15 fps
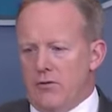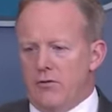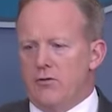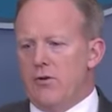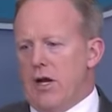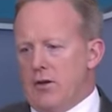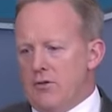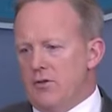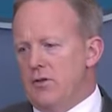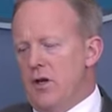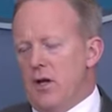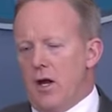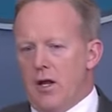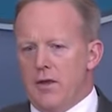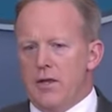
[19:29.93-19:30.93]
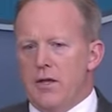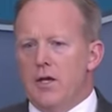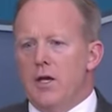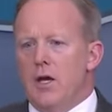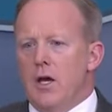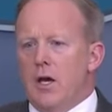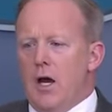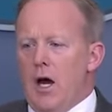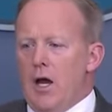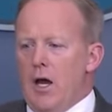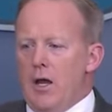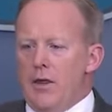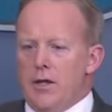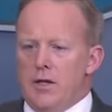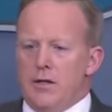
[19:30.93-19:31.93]
that's a stretch. I, I think,
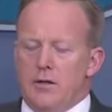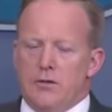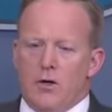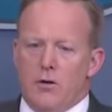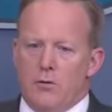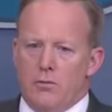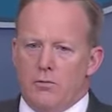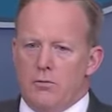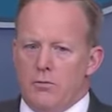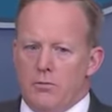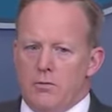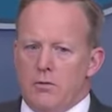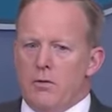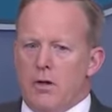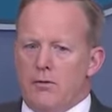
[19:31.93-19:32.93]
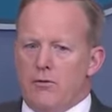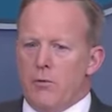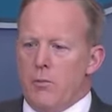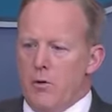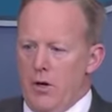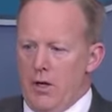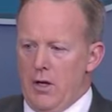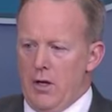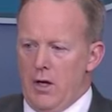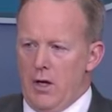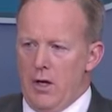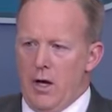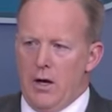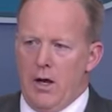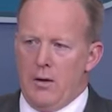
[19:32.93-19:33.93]
I, I, think don't. That's the you point. You,
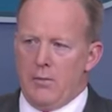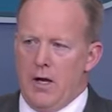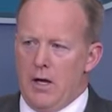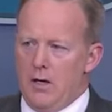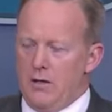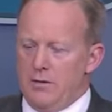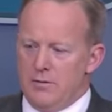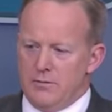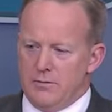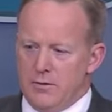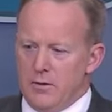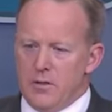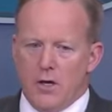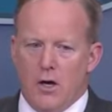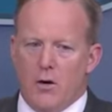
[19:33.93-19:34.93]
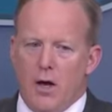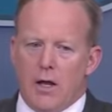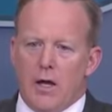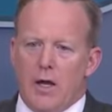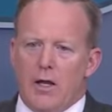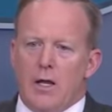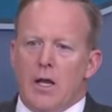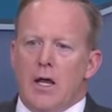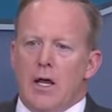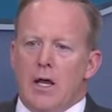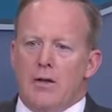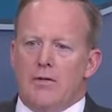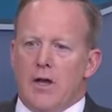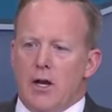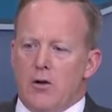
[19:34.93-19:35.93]
you I, am not. No, I,
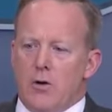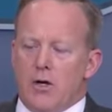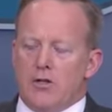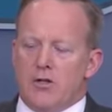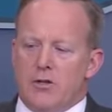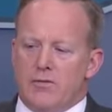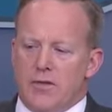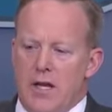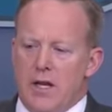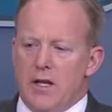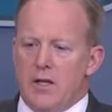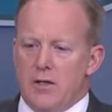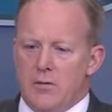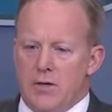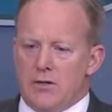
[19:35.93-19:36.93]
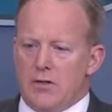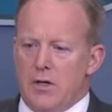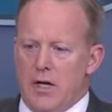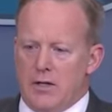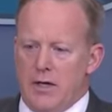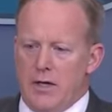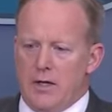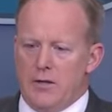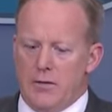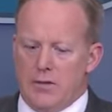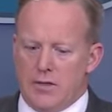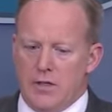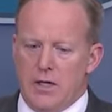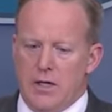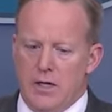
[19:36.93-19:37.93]
It's not a question of taking the risk or not taking the
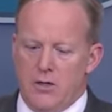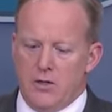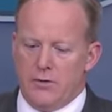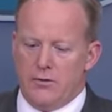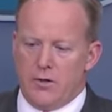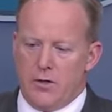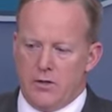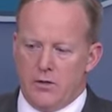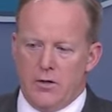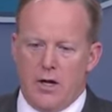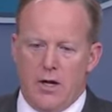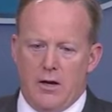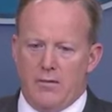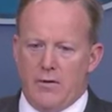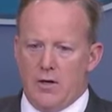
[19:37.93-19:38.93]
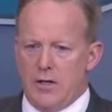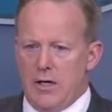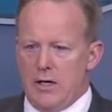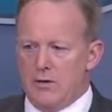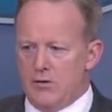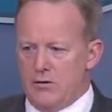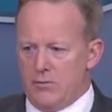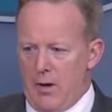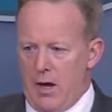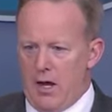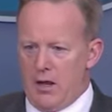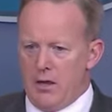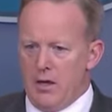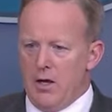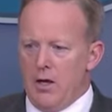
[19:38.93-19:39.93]
risk. Again, you can start to go down a very dangerous
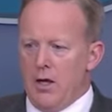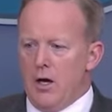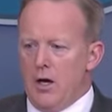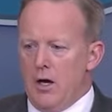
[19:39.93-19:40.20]
path